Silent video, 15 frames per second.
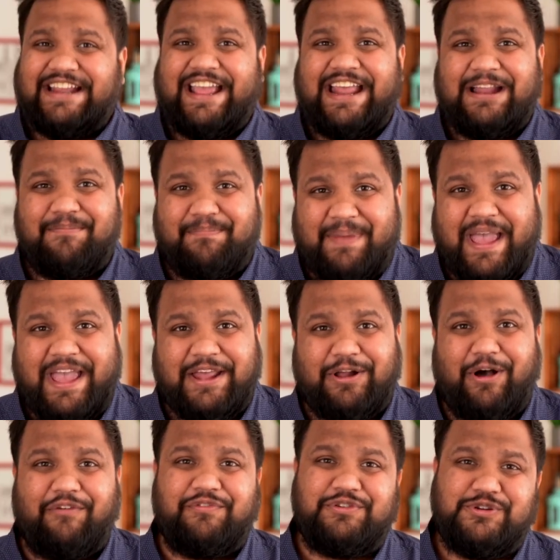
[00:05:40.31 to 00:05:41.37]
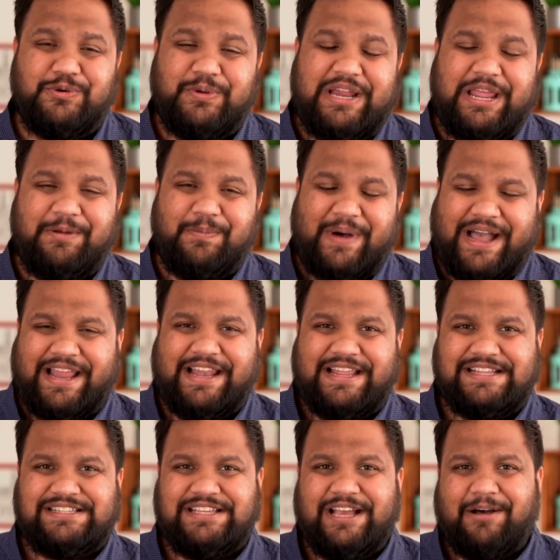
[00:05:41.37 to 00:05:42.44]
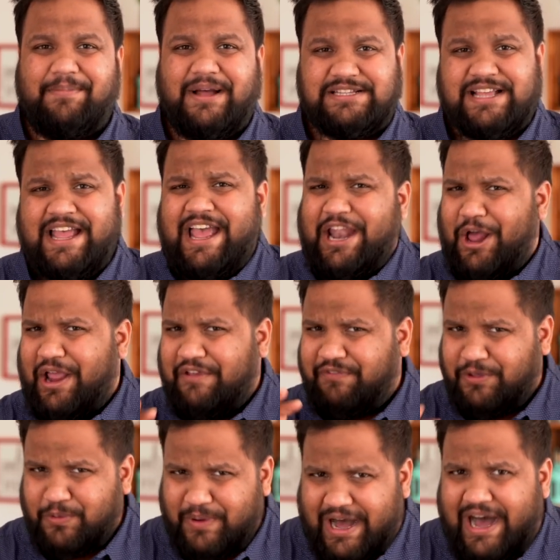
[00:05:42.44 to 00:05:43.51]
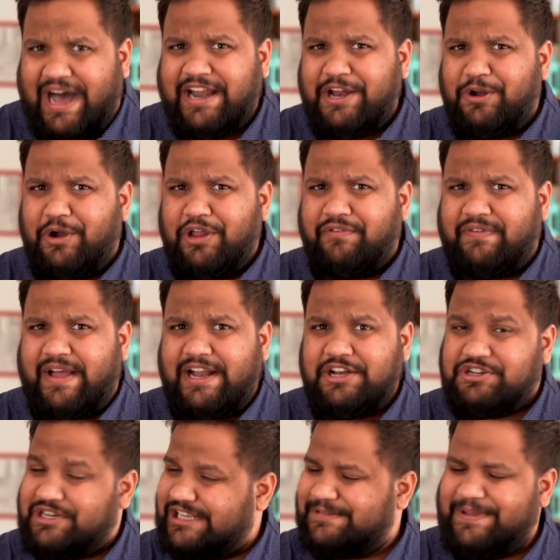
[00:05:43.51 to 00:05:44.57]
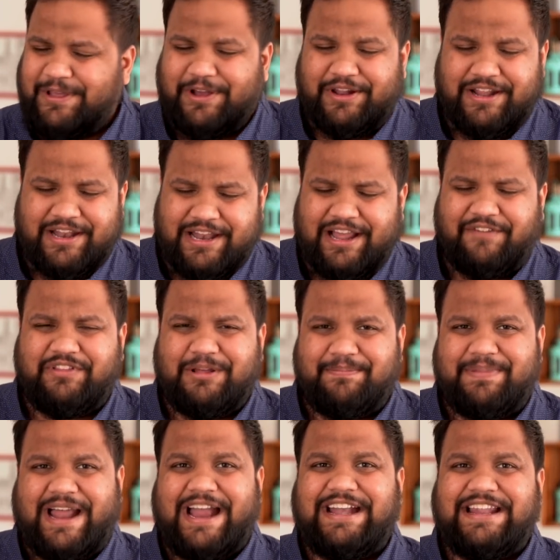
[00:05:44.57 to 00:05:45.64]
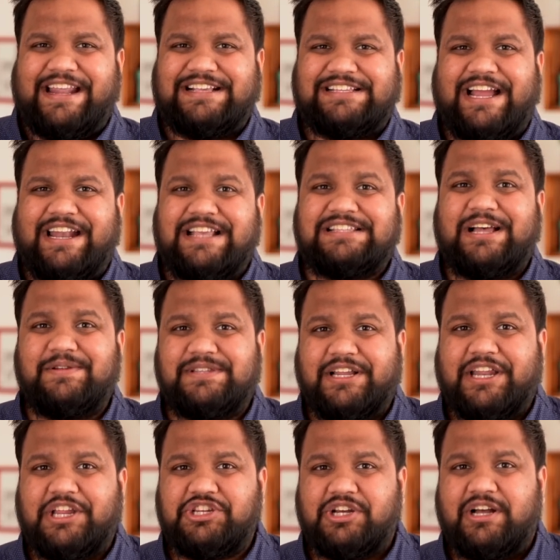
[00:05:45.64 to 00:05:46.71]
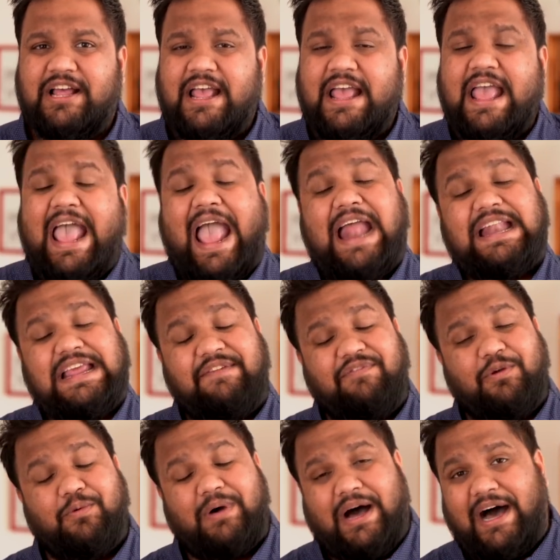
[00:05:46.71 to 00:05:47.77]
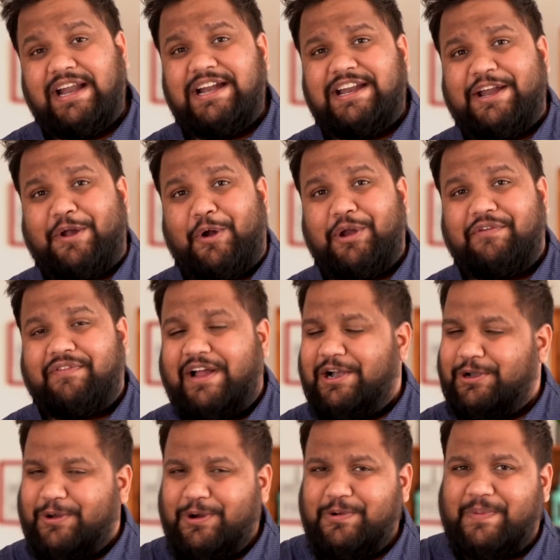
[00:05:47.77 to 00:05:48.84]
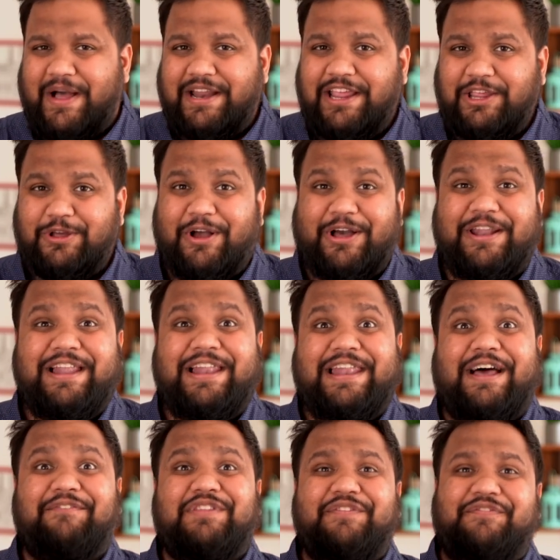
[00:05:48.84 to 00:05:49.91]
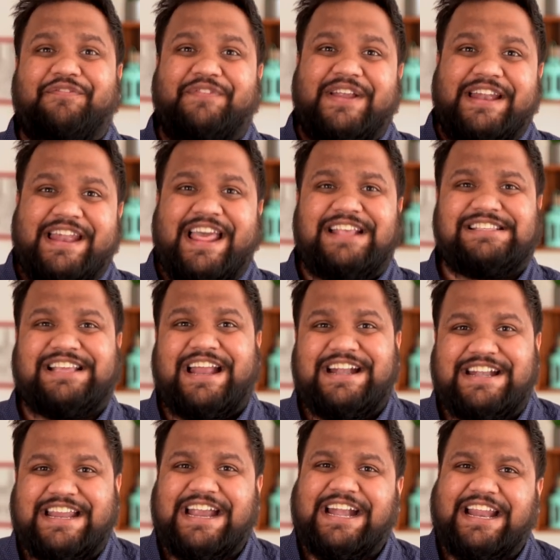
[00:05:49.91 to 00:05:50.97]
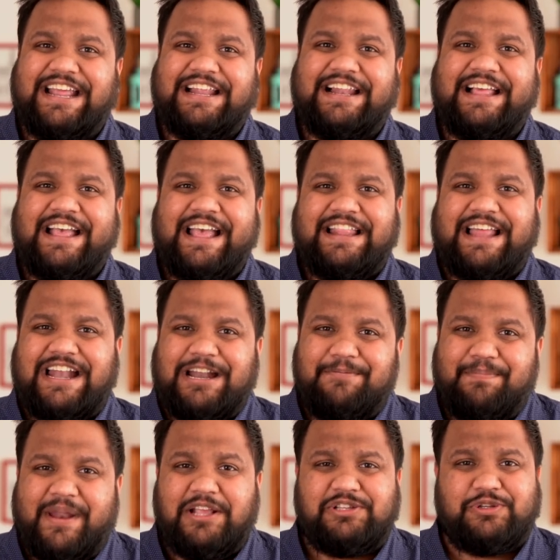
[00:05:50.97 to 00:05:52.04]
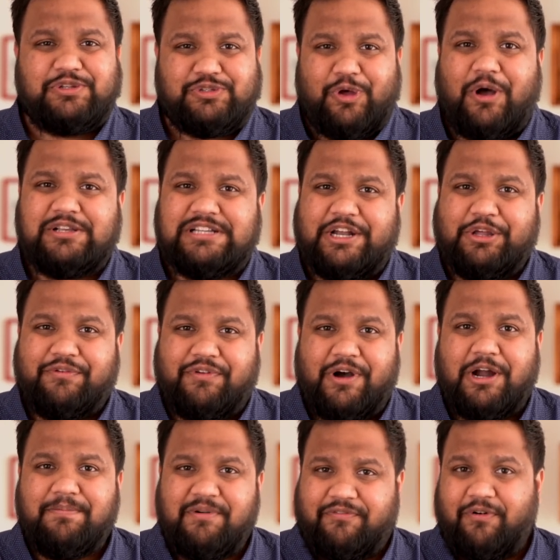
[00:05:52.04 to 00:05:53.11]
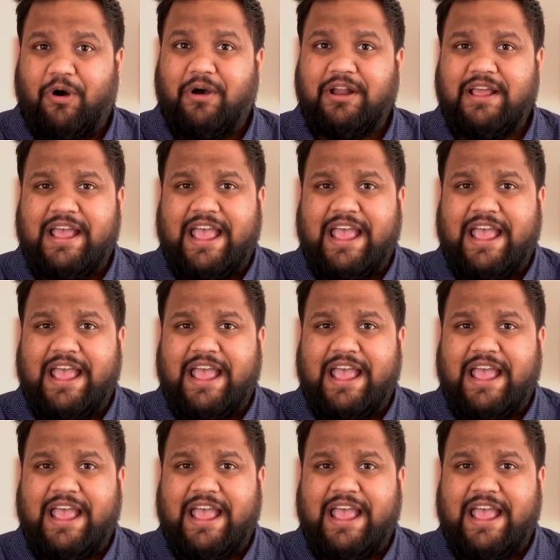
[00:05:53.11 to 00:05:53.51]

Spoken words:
in a pair of truly wireless earbuds. Now, if you are an audiophile, trust me, you're gonna love the bright and exciting sound signature. And if you aren't an audiophile, don't worry, you're gonna love the finesse and detail that it brings to songs that you've heard before,